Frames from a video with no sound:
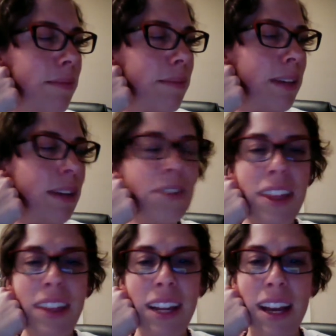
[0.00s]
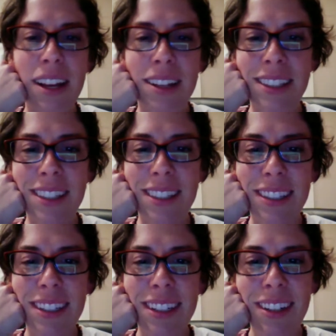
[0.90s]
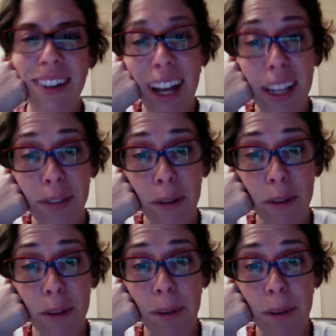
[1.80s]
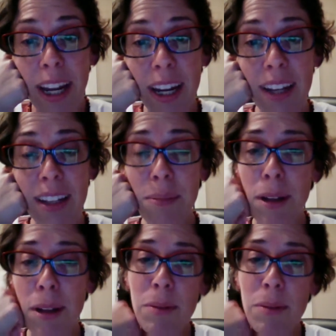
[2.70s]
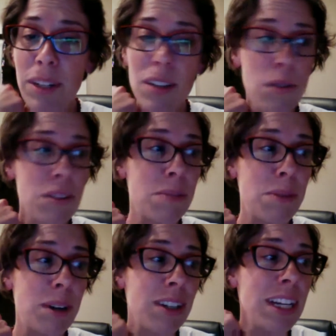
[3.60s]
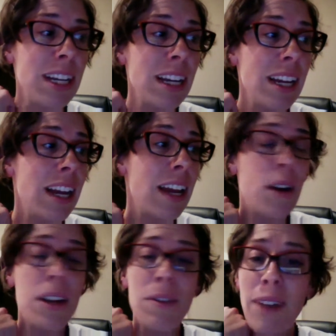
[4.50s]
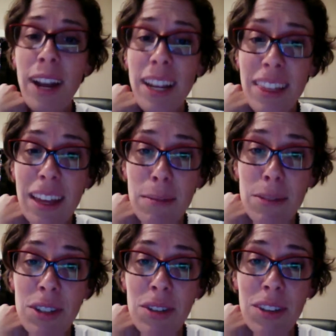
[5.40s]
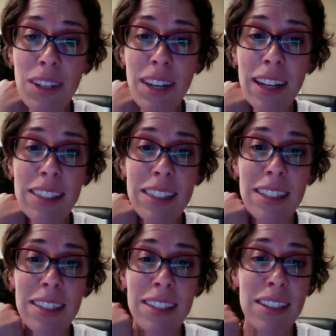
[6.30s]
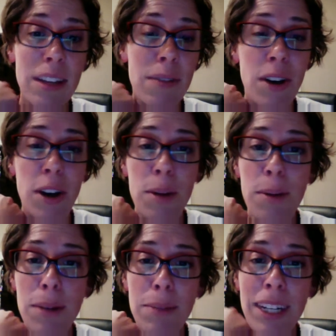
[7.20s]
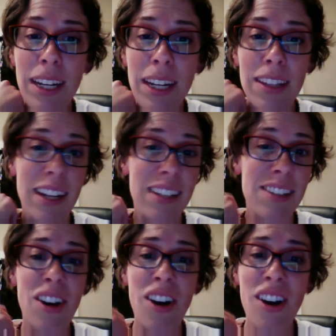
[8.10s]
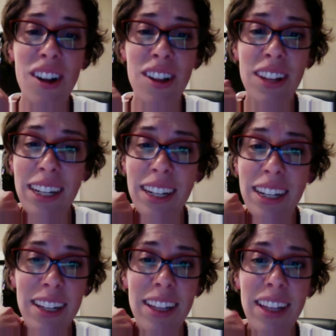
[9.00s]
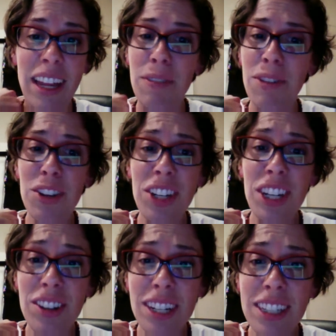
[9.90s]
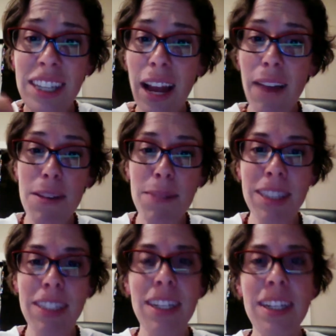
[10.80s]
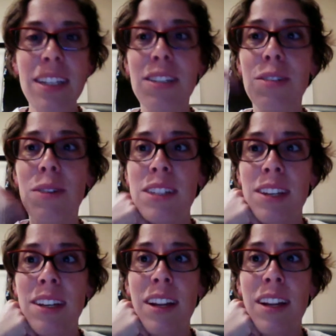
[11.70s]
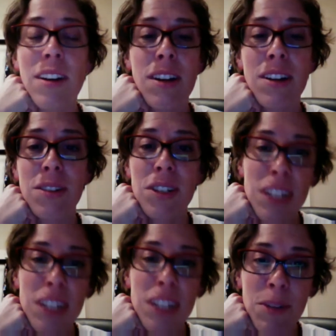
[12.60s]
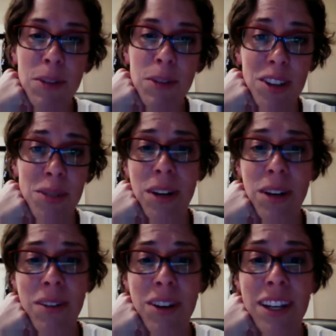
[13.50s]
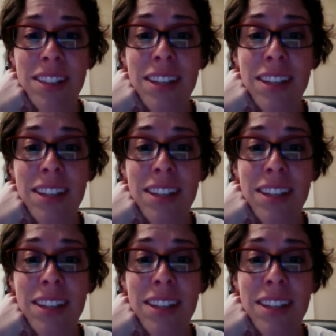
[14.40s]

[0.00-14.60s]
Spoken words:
if nothing else, you know, ask for a booking. They'd probably be willing to host a party. Invite them to the next Discover Arbonne meeting, the next call, anything like that. If they're curious, have them listen in to our Sunday night calls or our team calls or whatever it is,